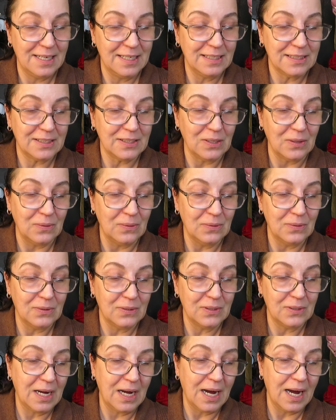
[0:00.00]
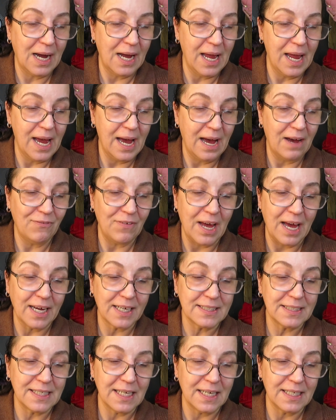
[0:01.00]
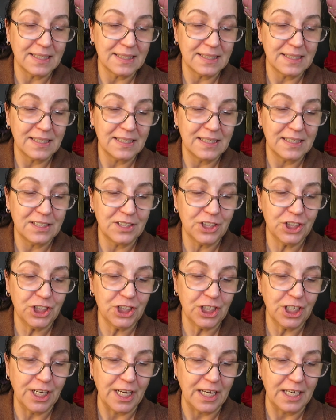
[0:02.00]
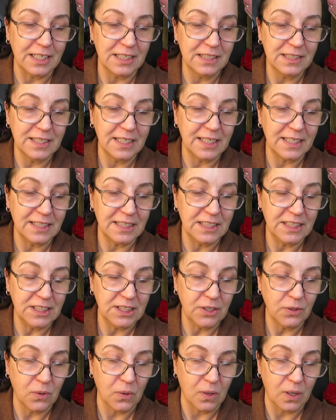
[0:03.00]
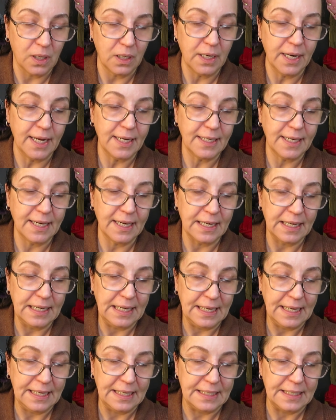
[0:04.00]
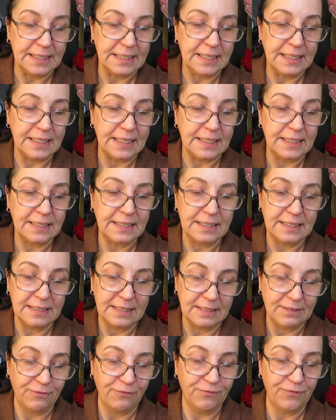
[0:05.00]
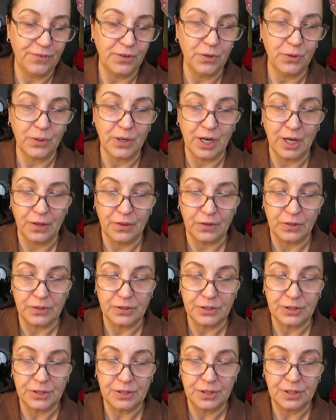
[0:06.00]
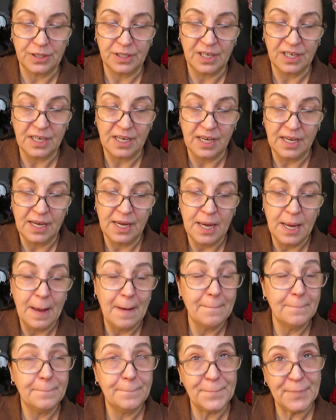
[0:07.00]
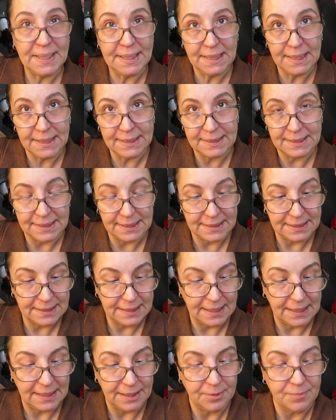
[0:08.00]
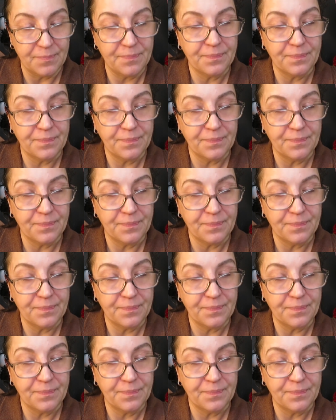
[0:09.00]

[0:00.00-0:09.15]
So I have access to Chanel and Dior and GOLAN and a few others, but not Sisley.